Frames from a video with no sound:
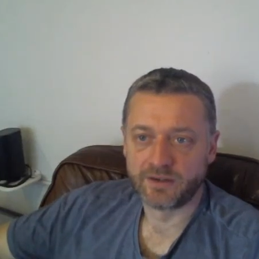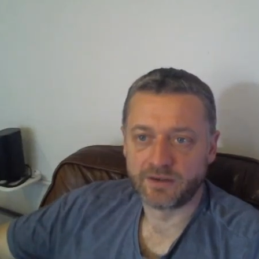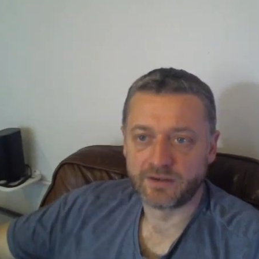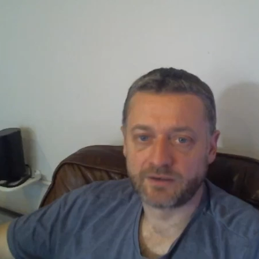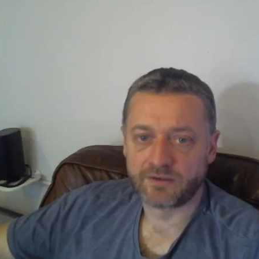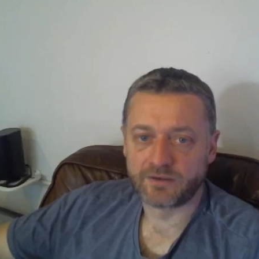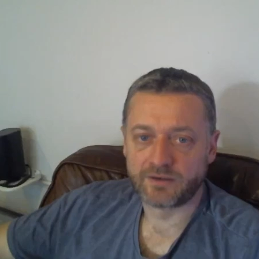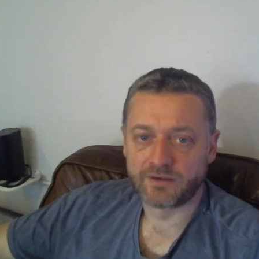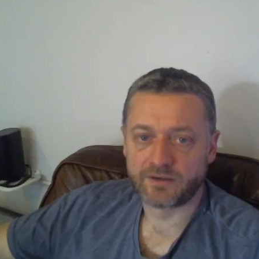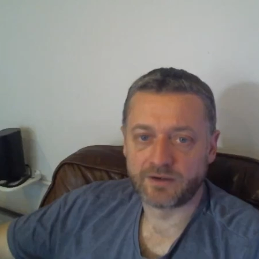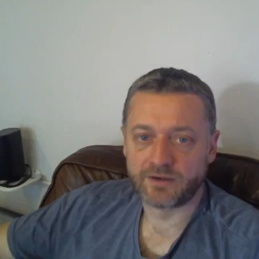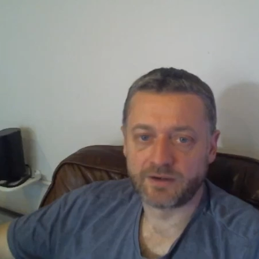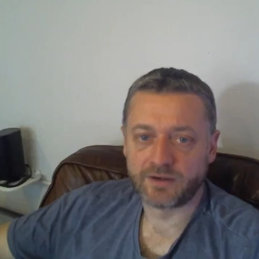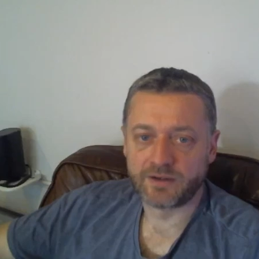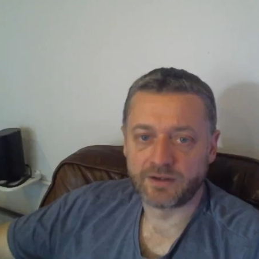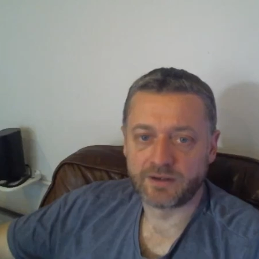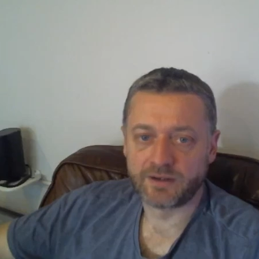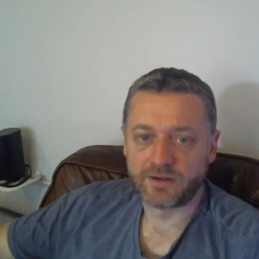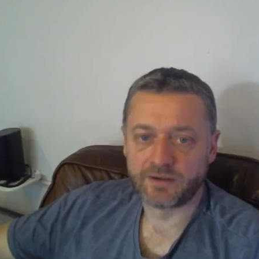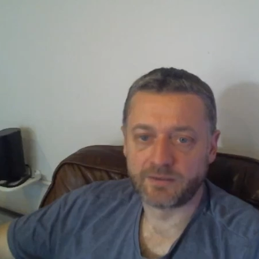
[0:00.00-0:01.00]
Just tidy
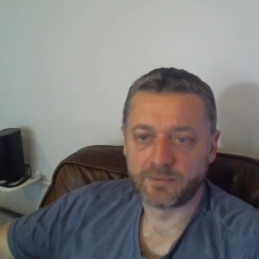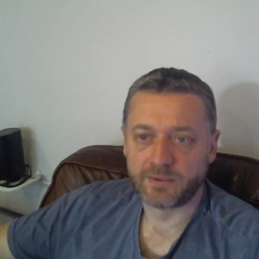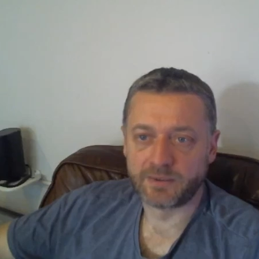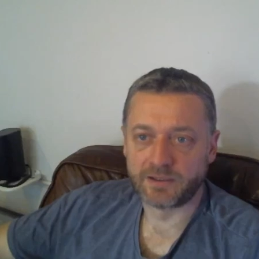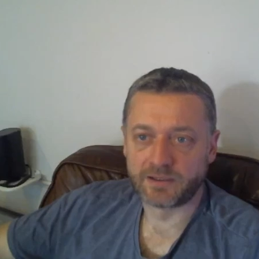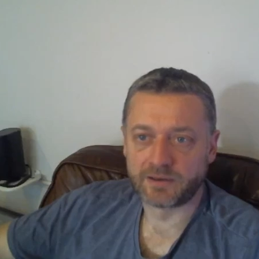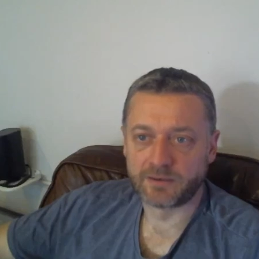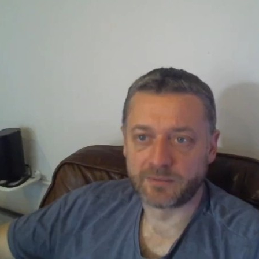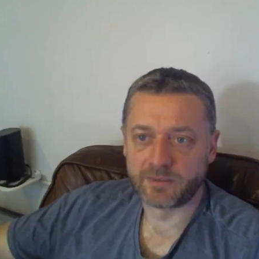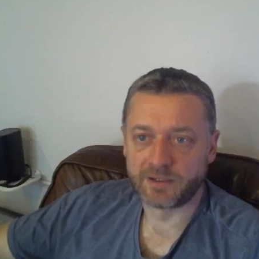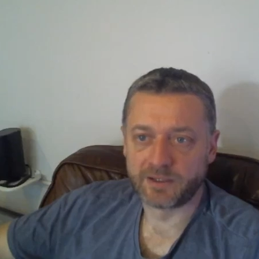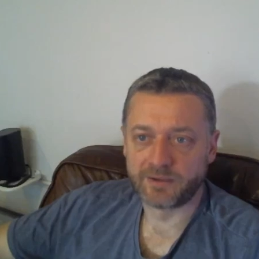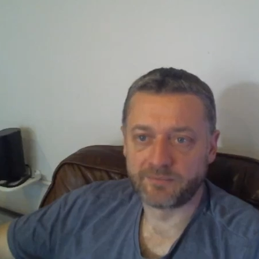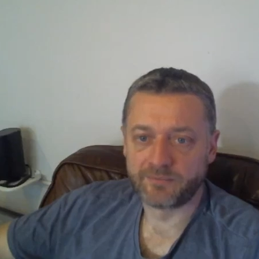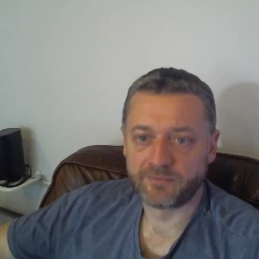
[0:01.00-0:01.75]
that up a little bit.